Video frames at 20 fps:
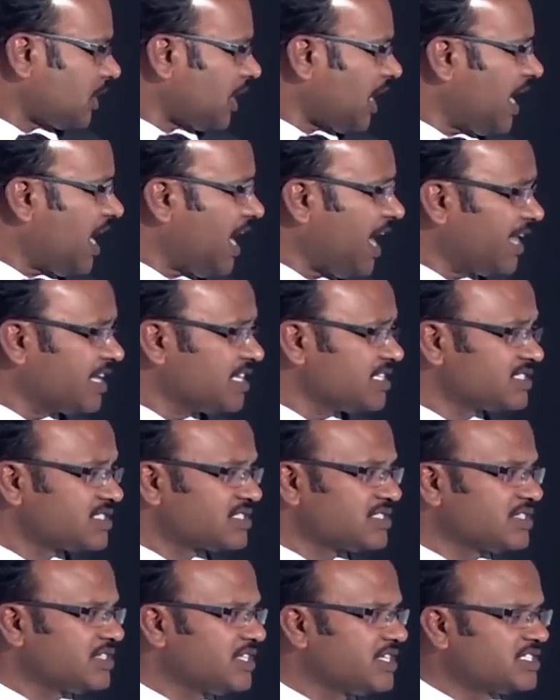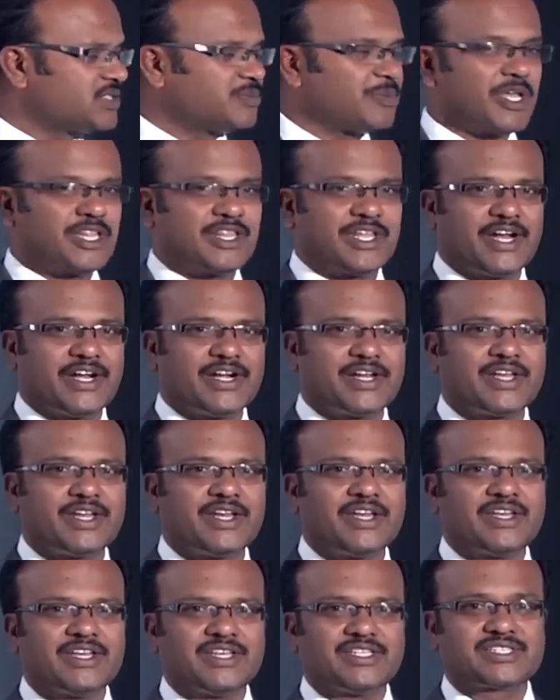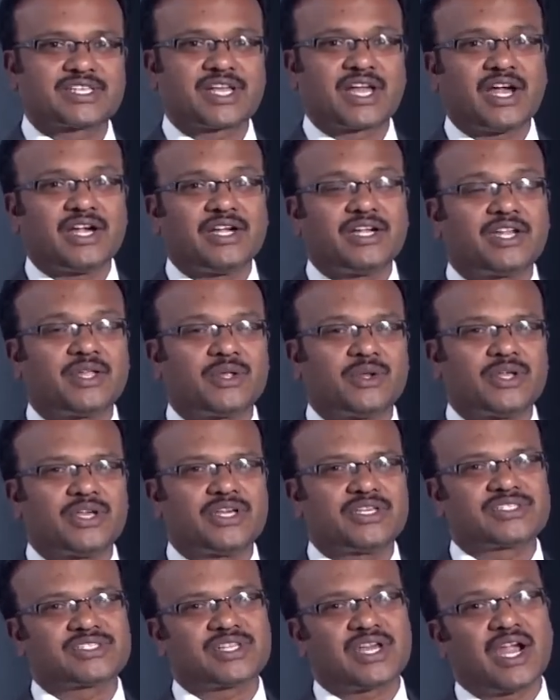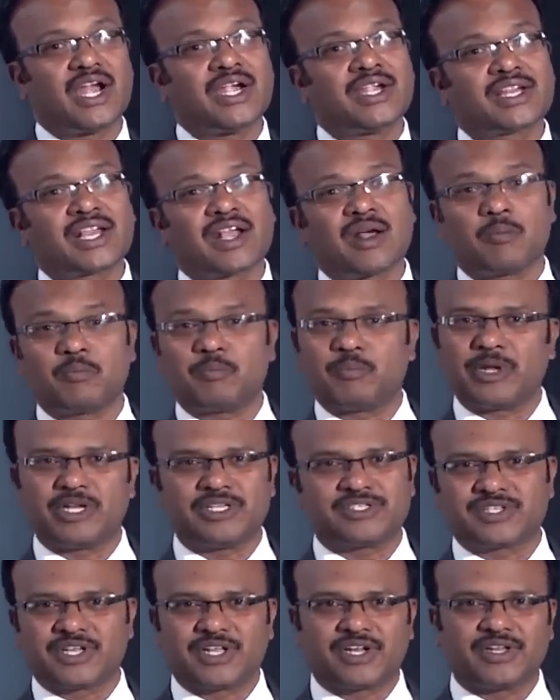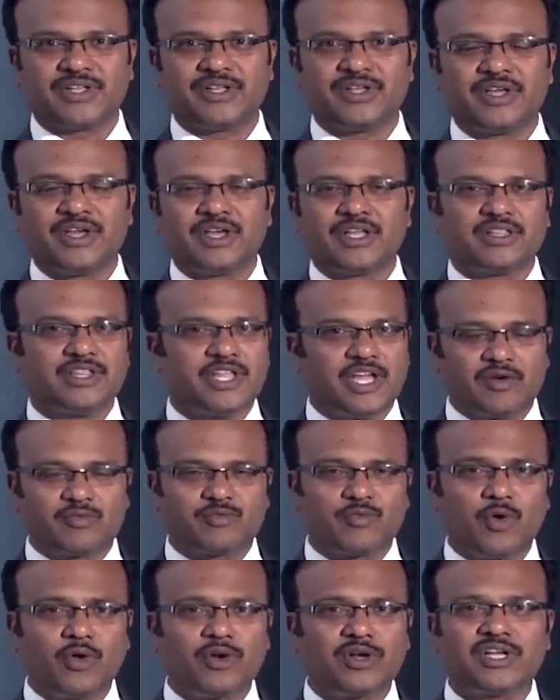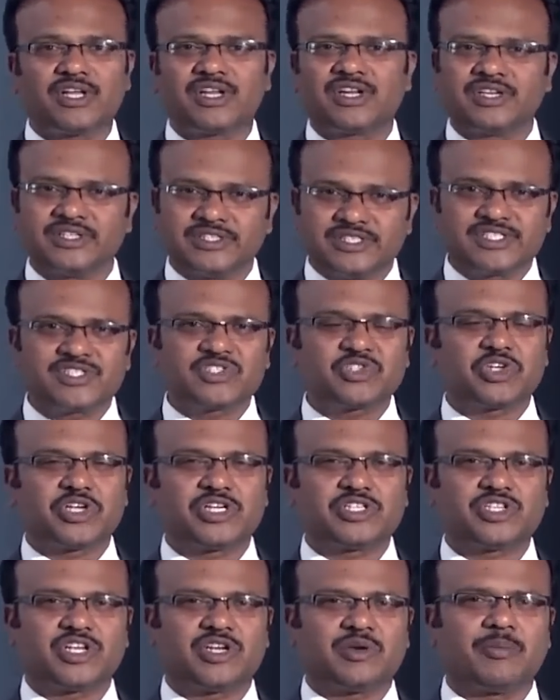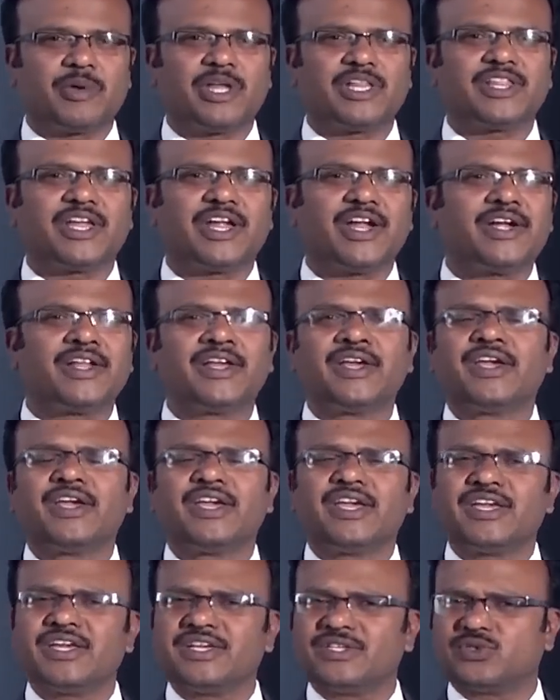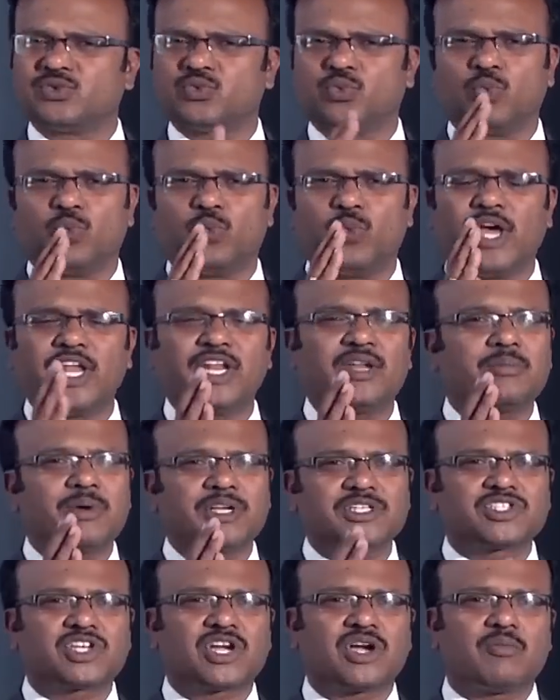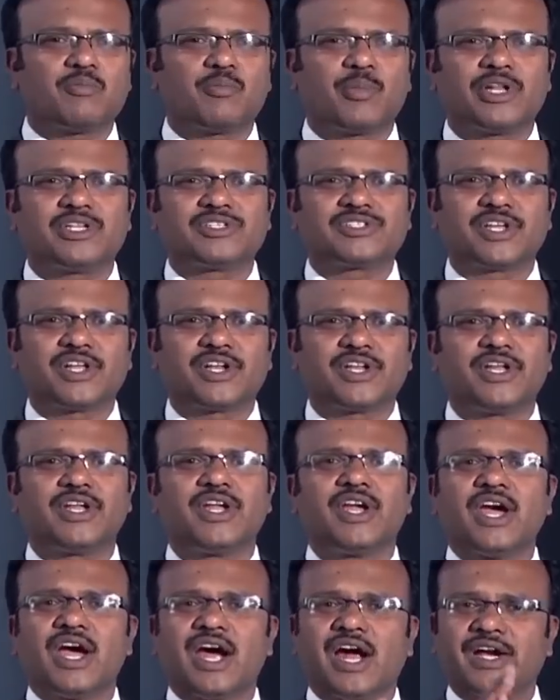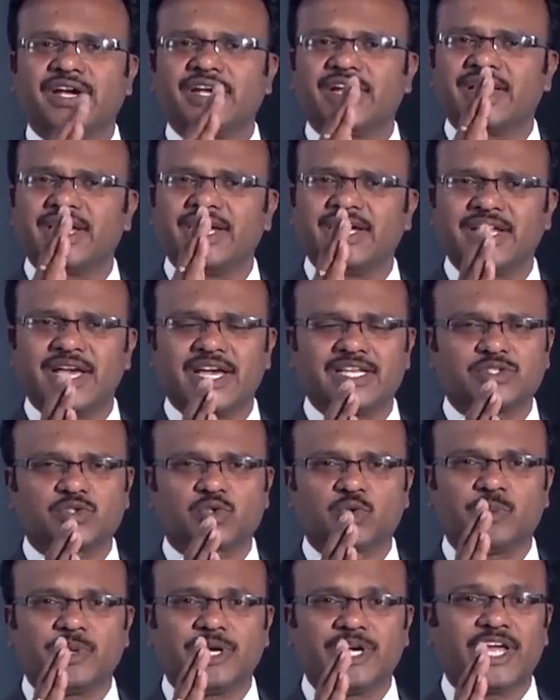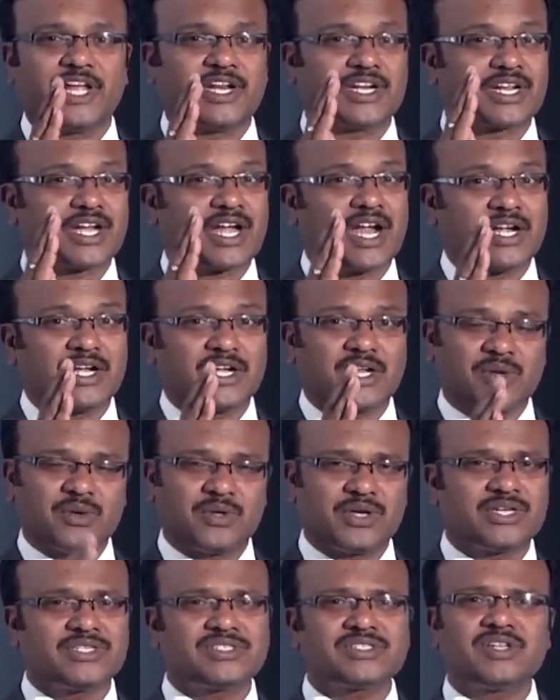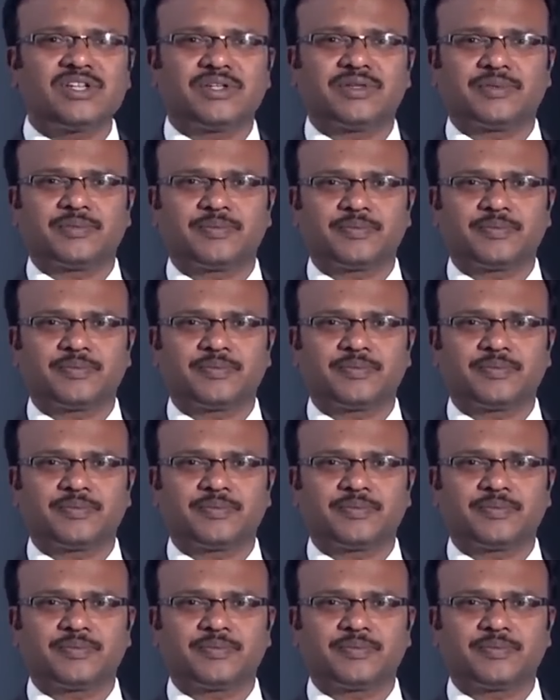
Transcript: hence this method is continuous and compulsory. Therefore, registration method is very much compulsory and it has to be done continuously.